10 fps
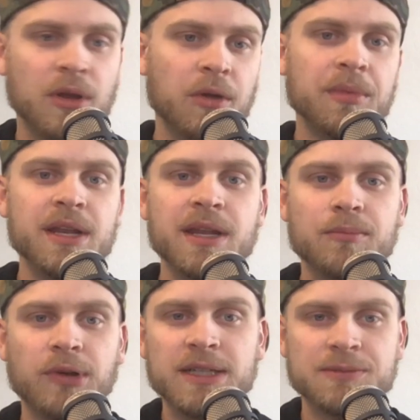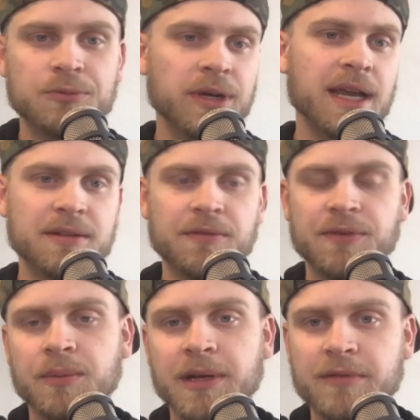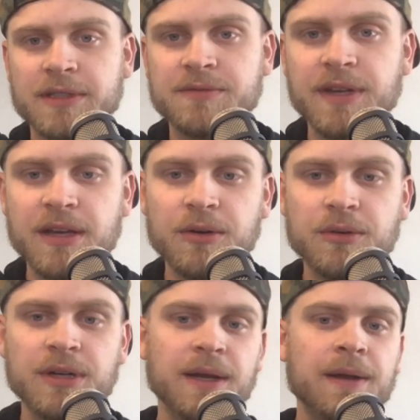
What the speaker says: our median price point at the filming of this video